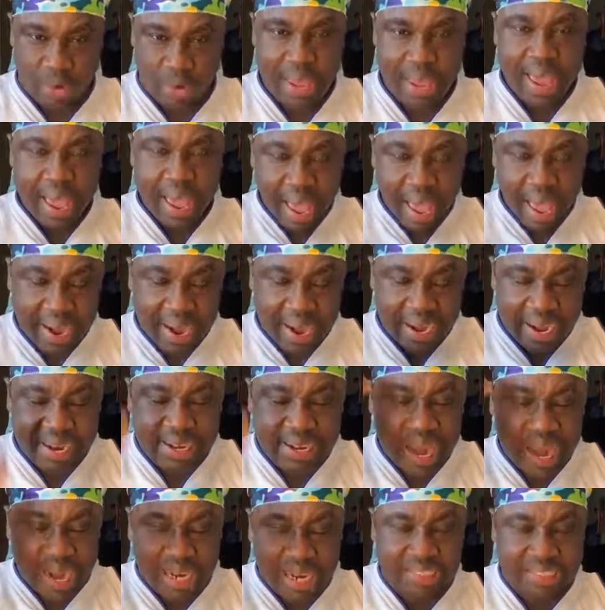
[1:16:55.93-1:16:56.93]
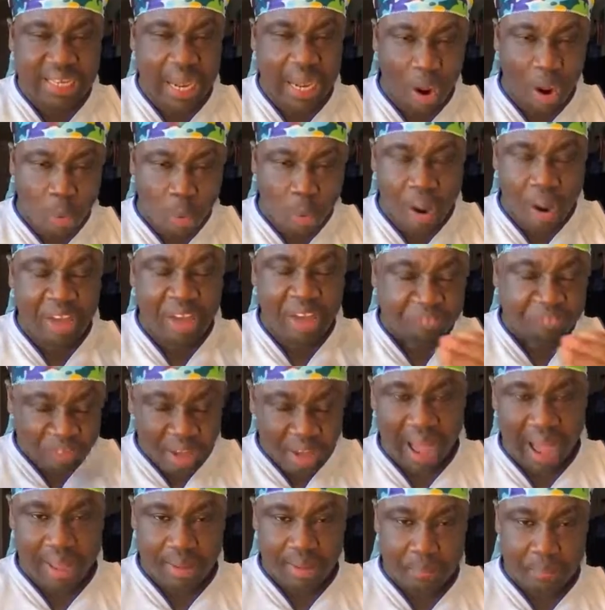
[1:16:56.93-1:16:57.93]
And then knowledge, our ever
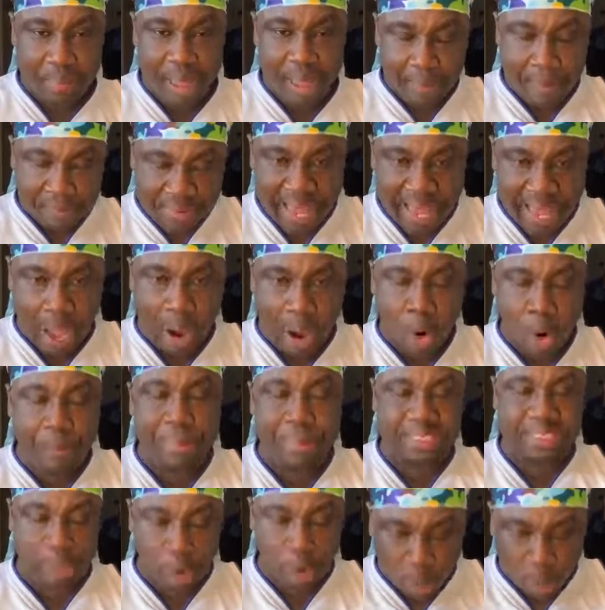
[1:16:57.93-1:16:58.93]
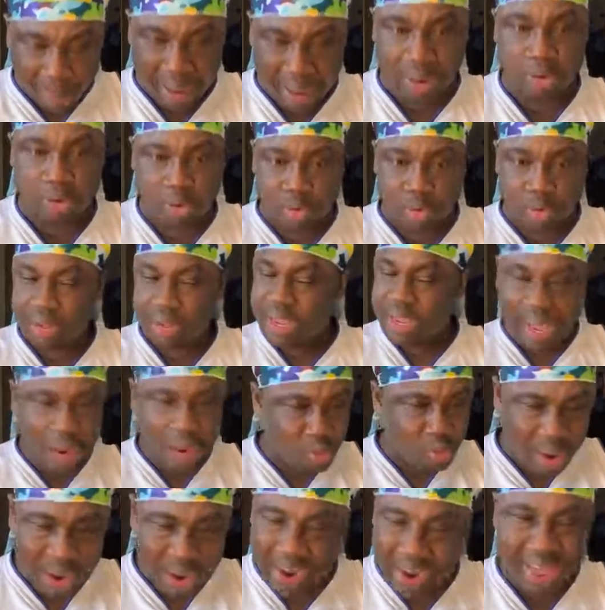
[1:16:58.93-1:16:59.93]
bebia, Opera Obano, and one
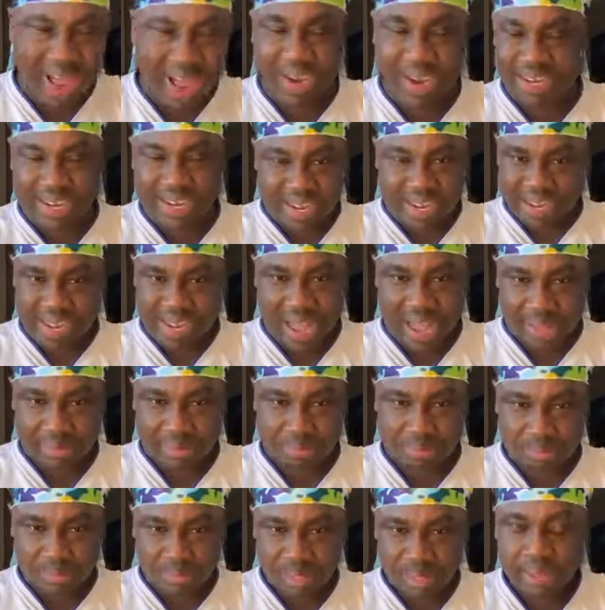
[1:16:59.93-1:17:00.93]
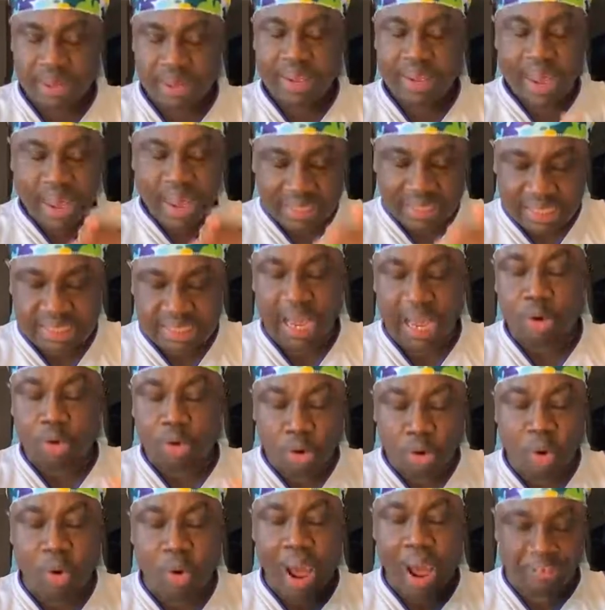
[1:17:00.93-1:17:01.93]
day, Adinia. And it's a no,
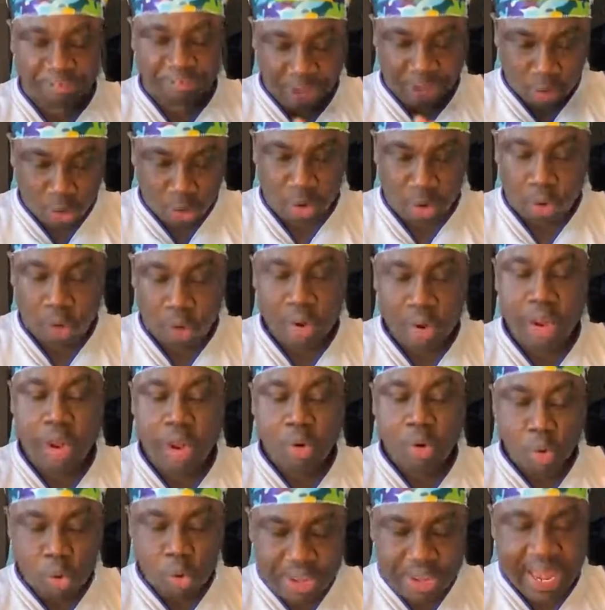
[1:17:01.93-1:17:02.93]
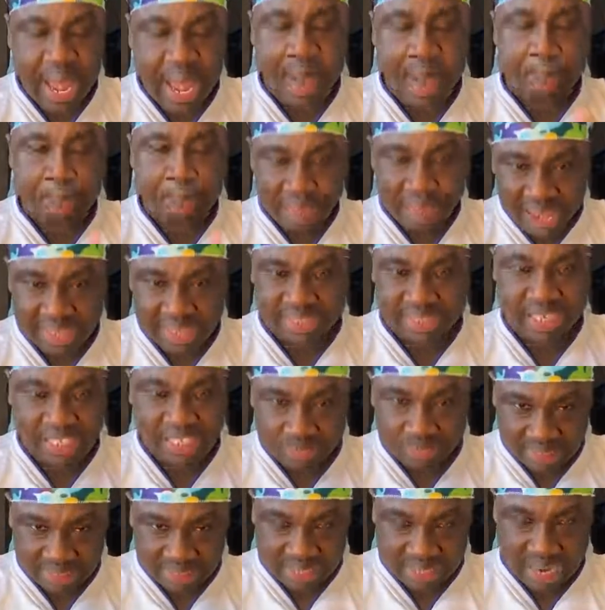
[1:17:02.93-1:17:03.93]
after no. Unya bank statement
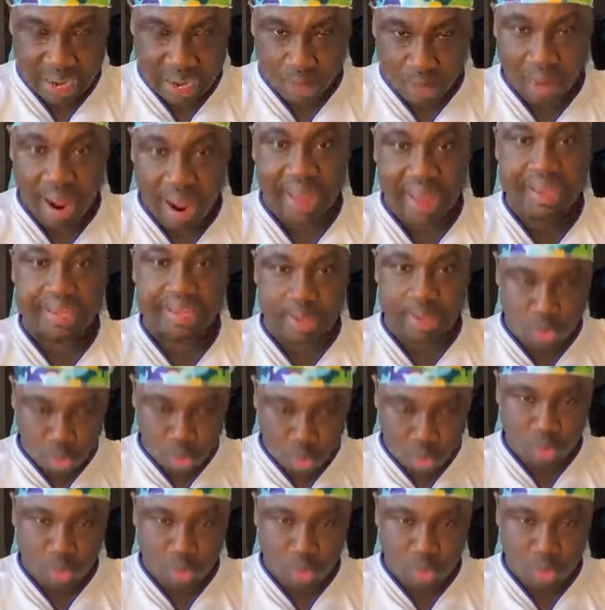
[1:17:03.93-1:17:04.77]
ekanwa eye good.